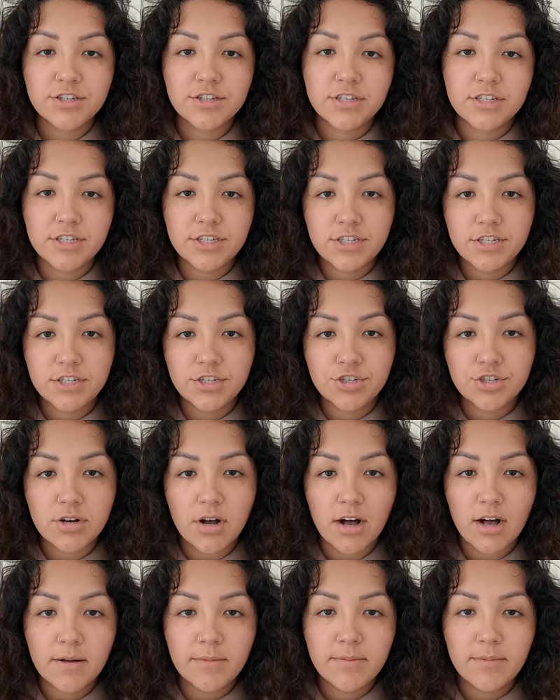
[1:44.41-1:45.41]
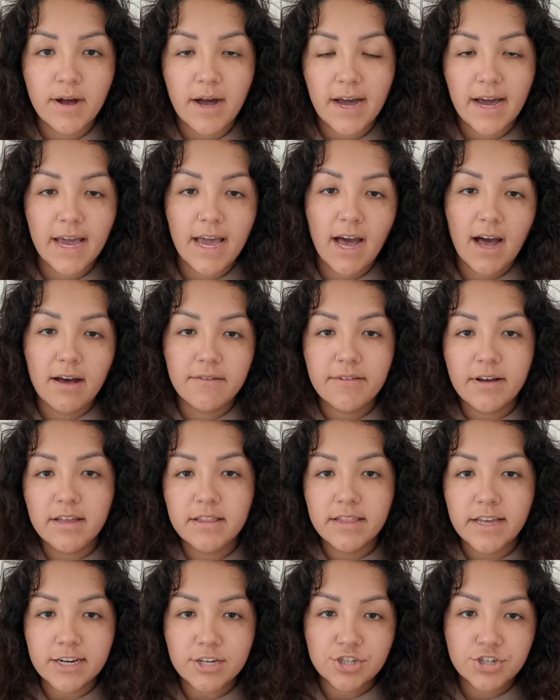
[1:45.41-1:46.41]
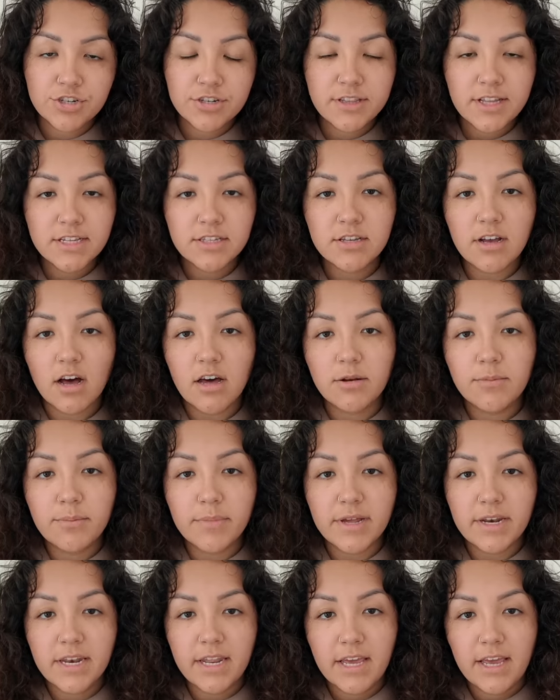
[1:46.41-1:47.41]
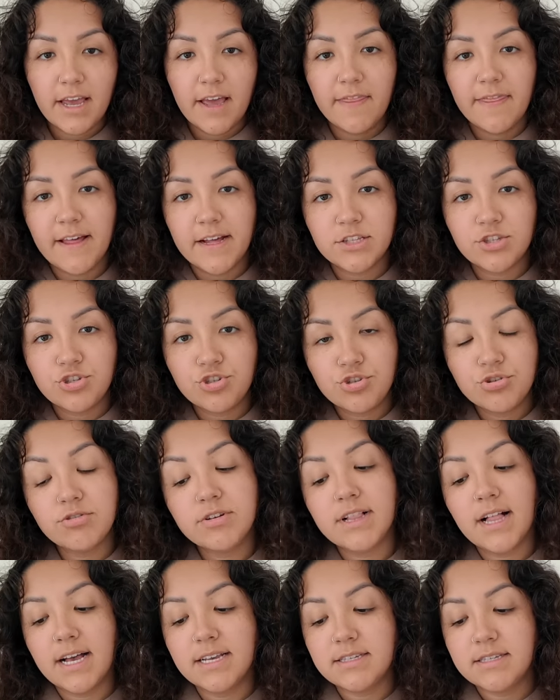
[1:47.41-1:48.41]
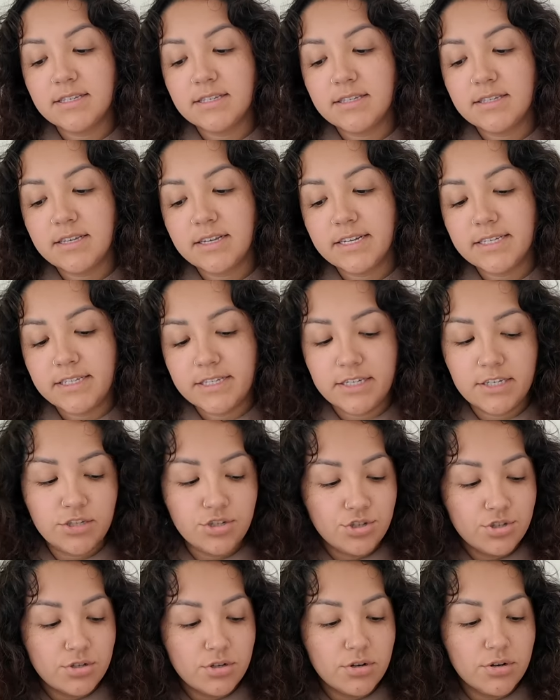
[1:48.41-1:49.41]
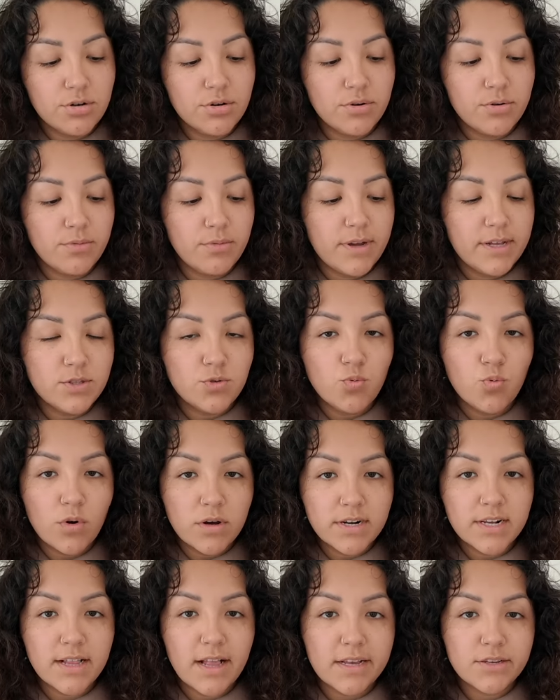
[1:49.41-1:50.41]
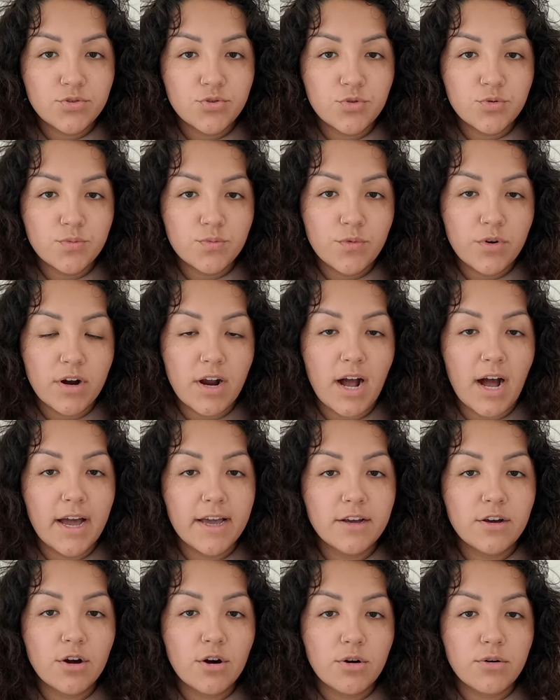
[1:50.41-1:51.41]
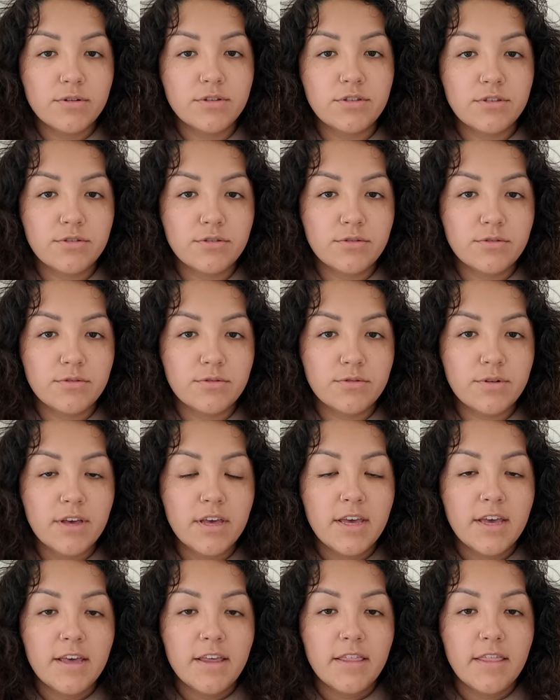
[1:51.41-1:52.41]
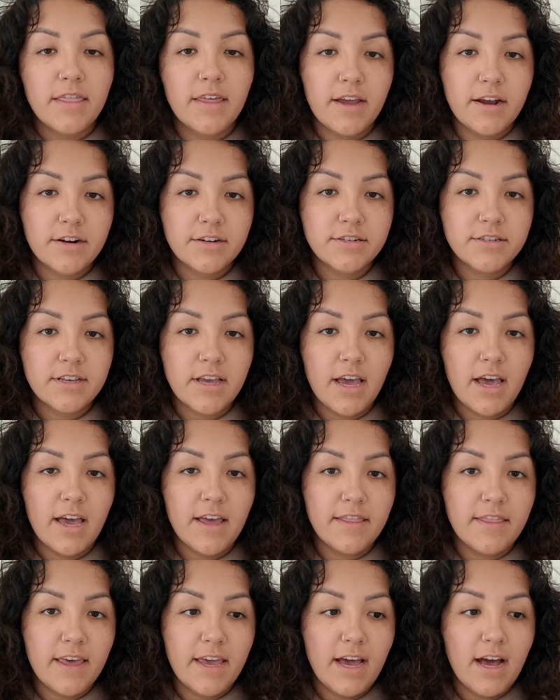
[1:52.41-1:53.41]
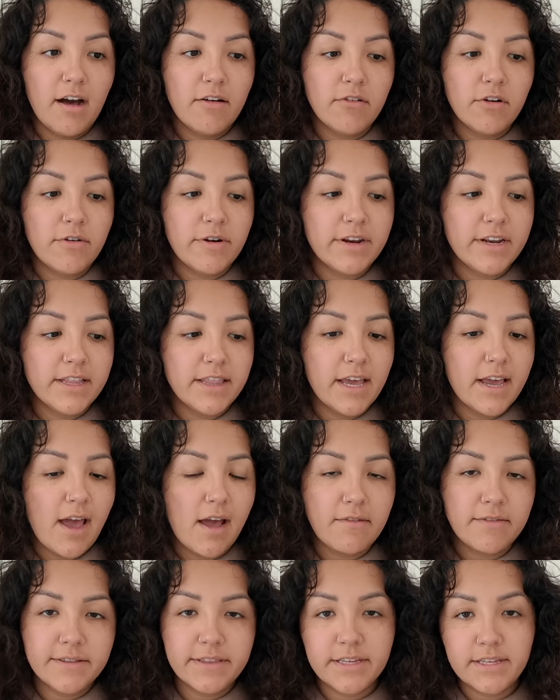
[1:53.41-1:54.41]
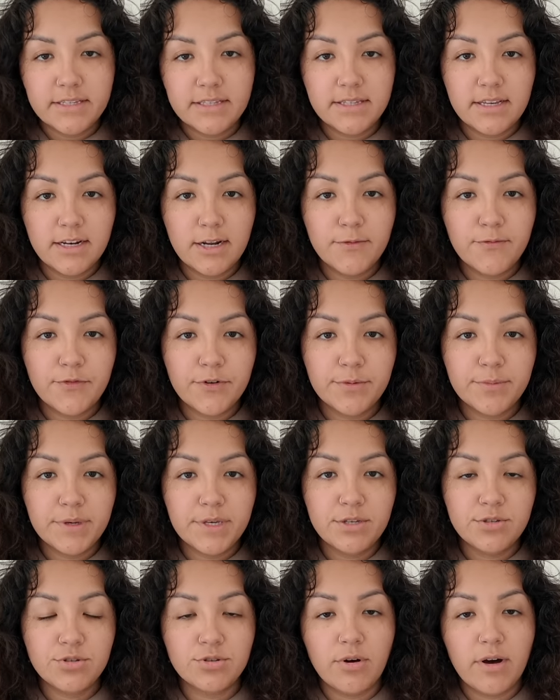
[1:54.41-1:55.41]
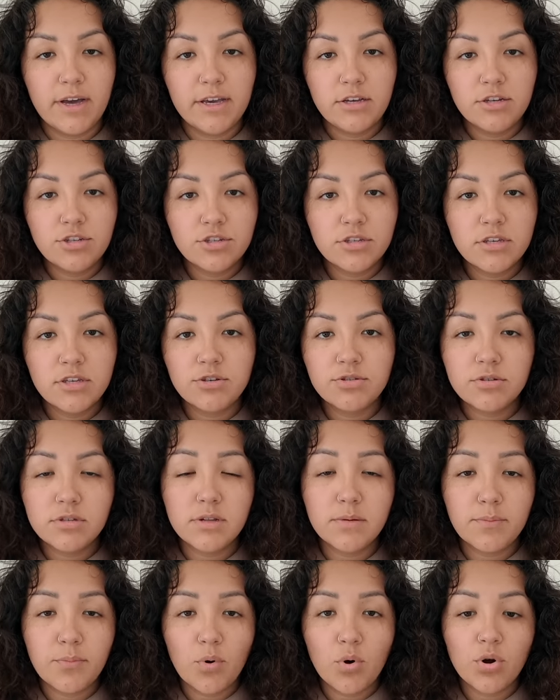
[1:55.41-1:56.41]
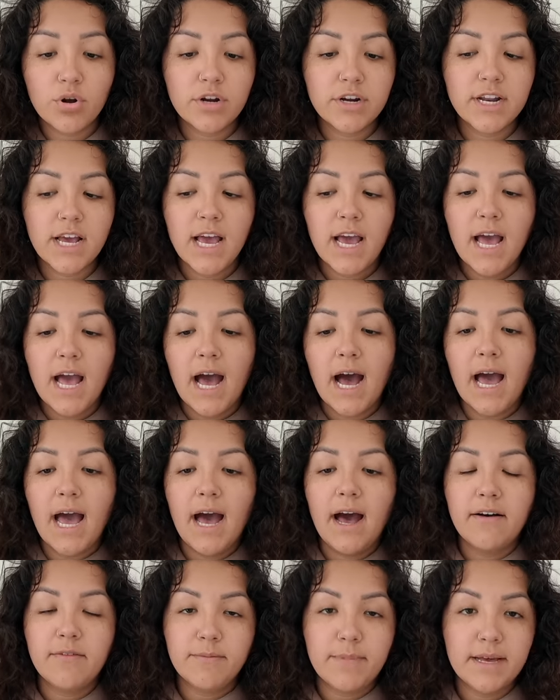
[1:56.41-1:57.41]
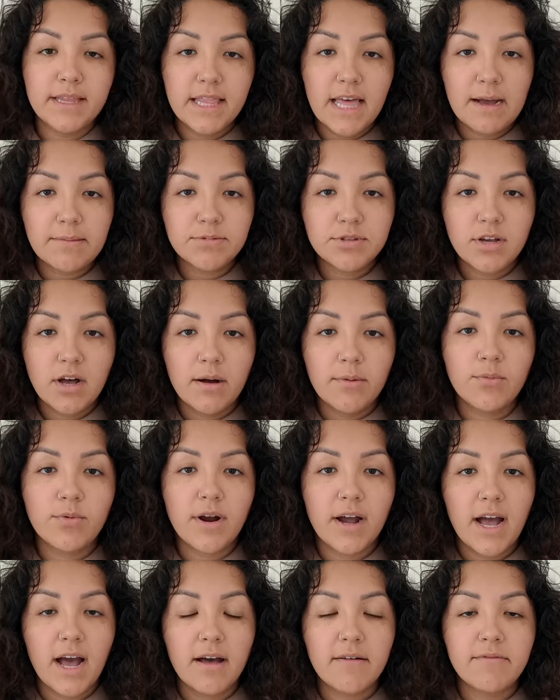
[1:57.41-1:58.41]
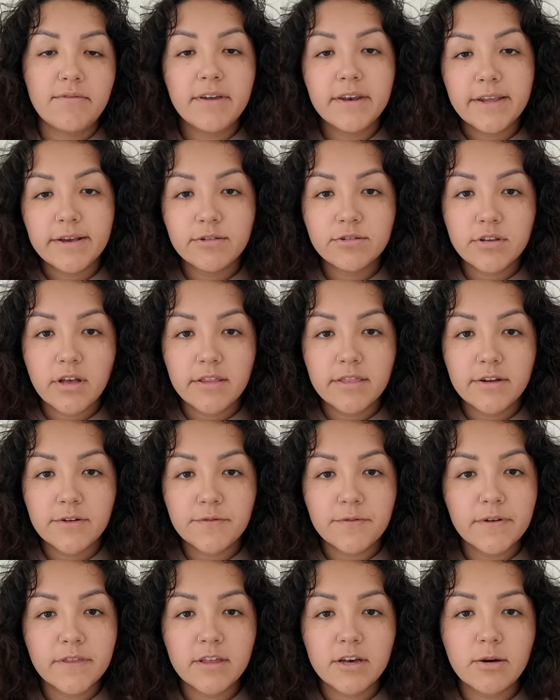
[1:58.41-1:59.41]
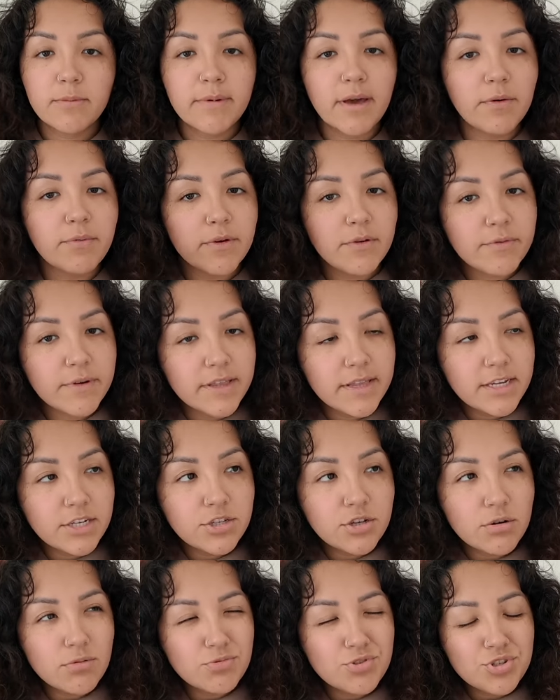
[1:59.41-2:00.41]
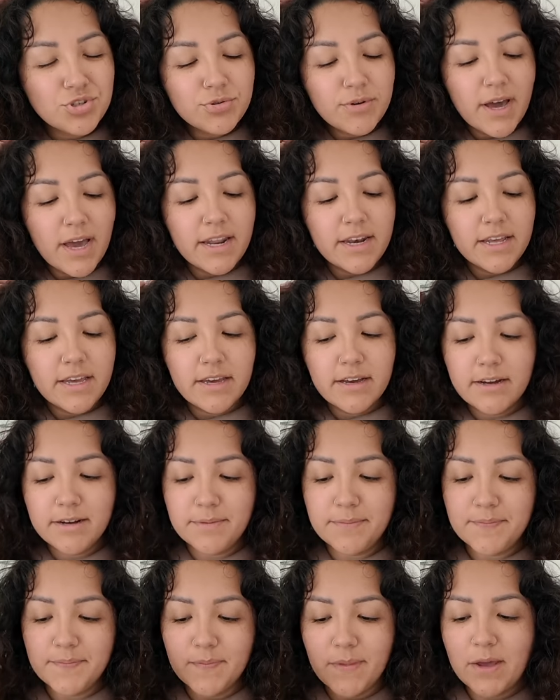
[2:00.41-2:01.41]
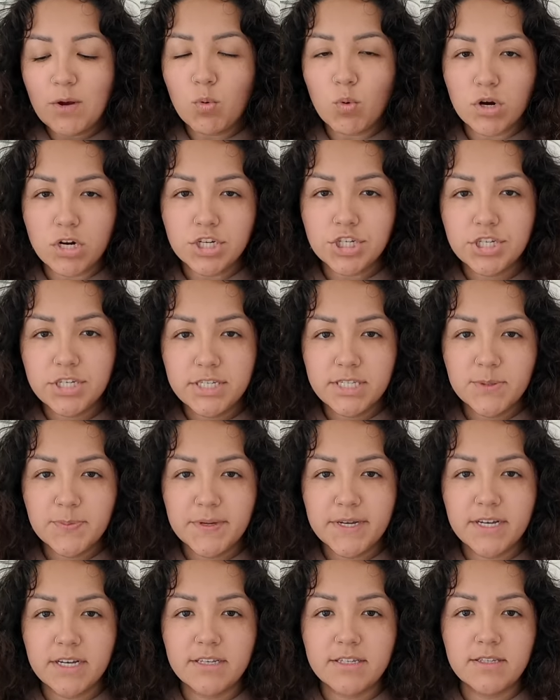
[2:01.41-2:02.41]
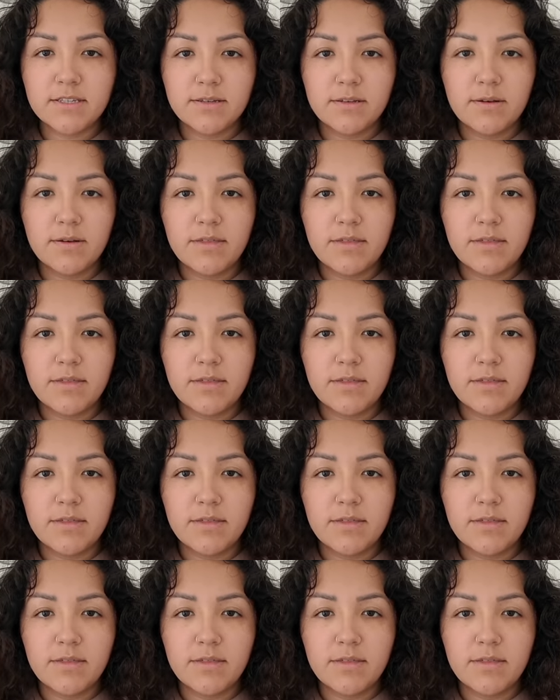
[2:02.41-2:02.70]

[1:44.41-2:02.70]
Teaching job, I have a lecture that's on Monday, and that's 2 classes that I teach. So it's one classroom where I go into theirs and they have already like everything set up for me. So I usually use the board. I have my laptop where I have videos on there for them, and we really don't do any like worksheets because